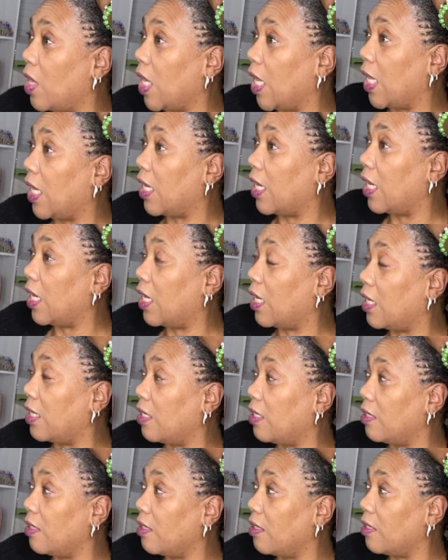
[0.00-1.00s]

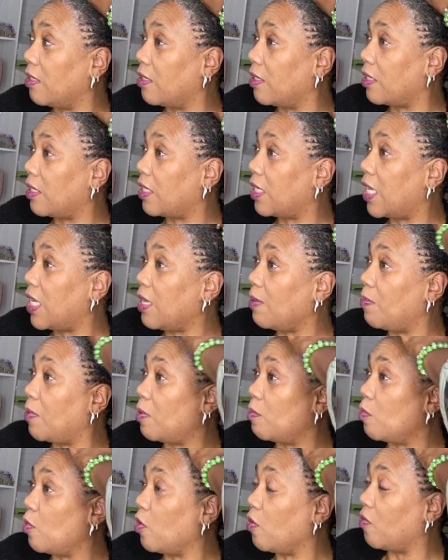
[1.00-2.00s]
and keep
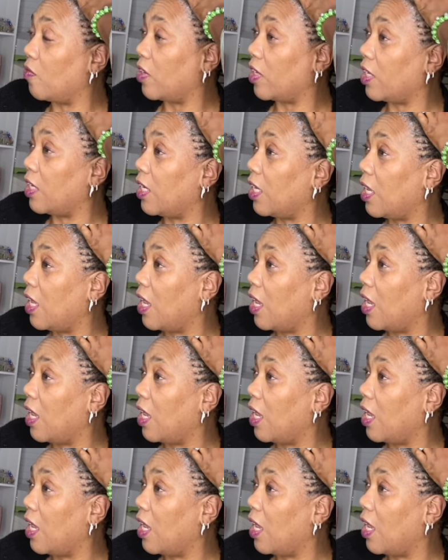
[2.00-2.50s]
it moving.